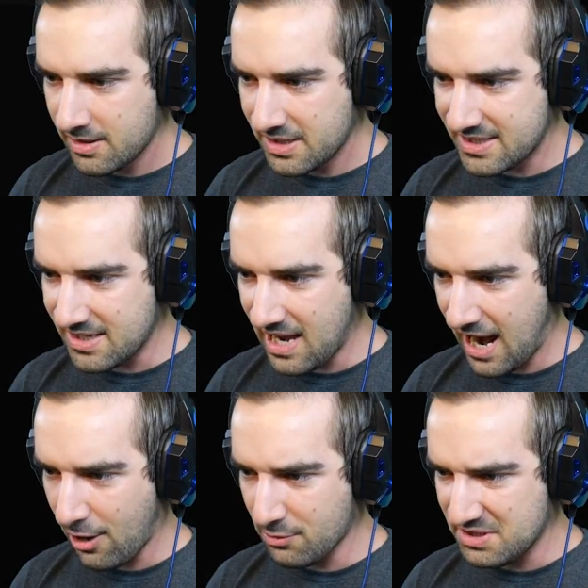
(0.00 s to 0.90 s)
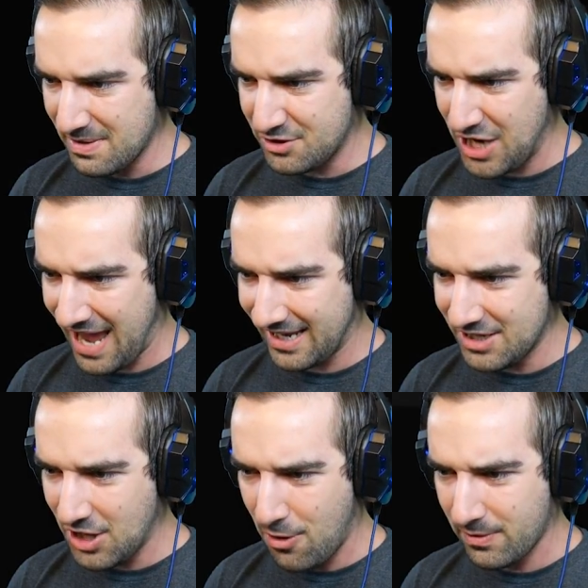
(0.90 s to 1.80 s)
Listen to Aerosmith,
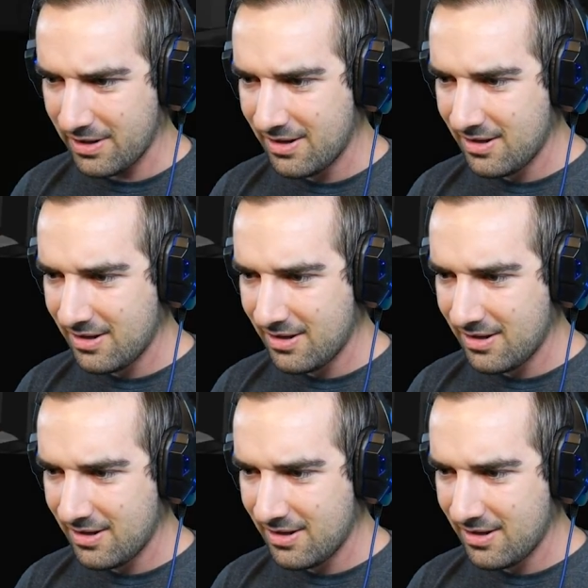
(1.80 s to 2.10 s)
Jackie. Don't.